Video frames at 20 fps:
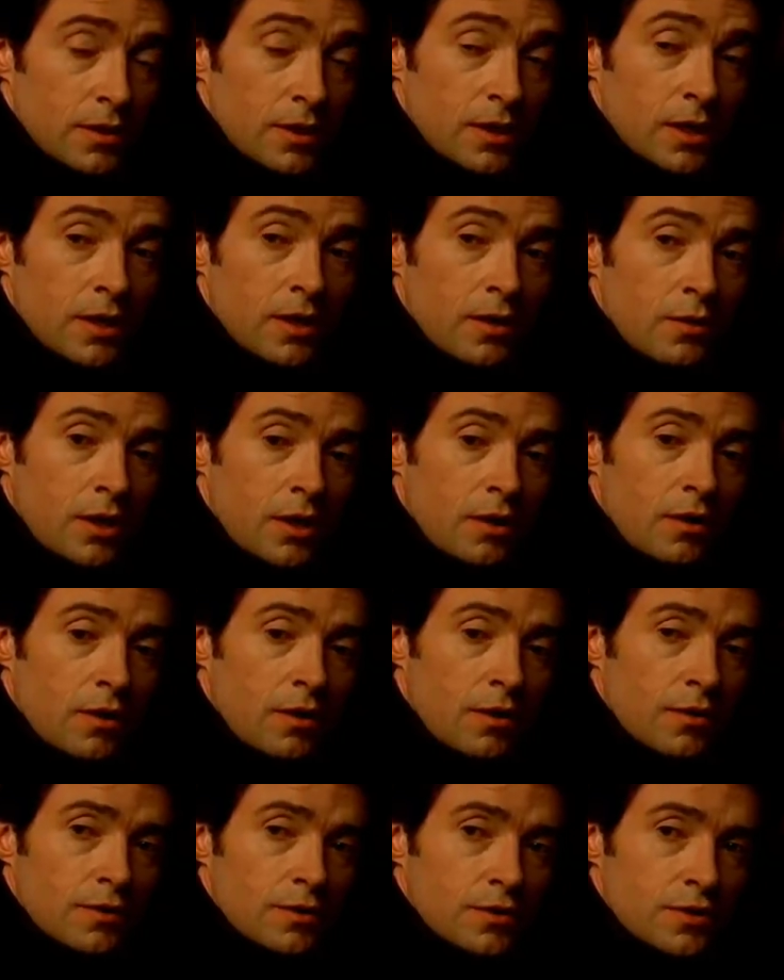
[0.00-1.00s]
Then I know how
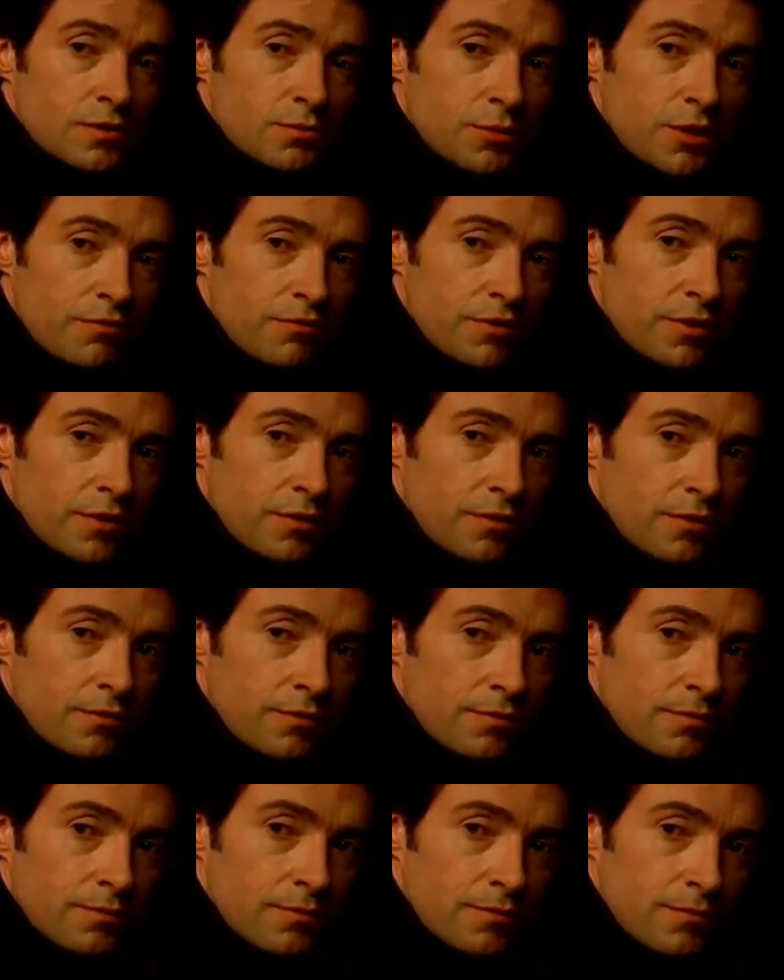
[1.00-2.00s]
hard this has been for
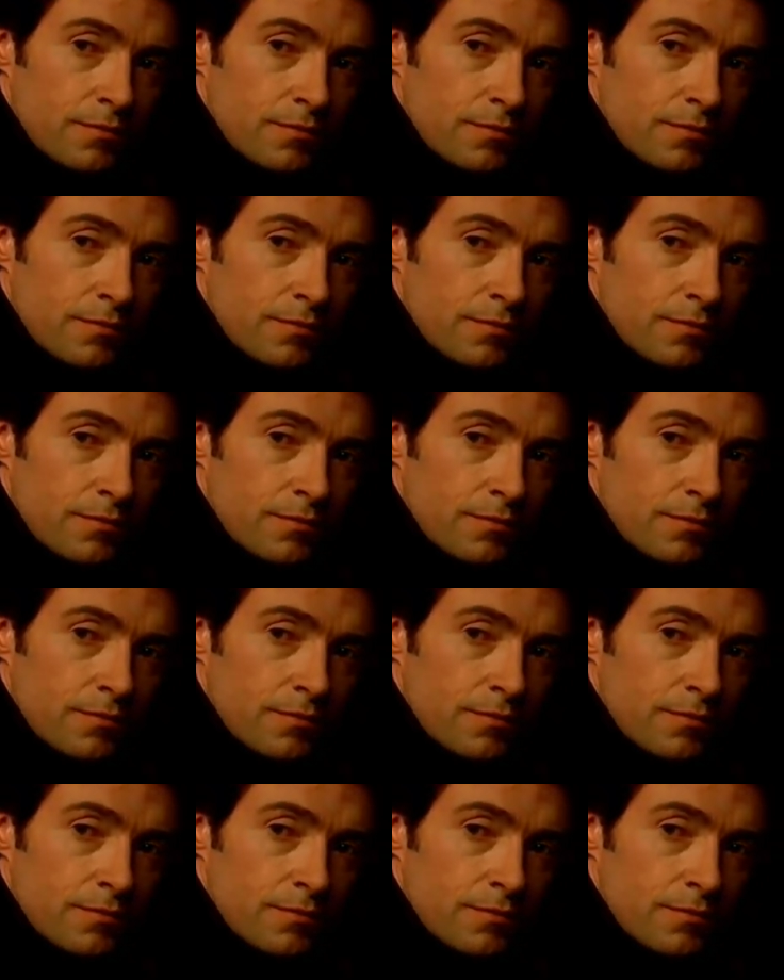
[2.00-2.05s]
you.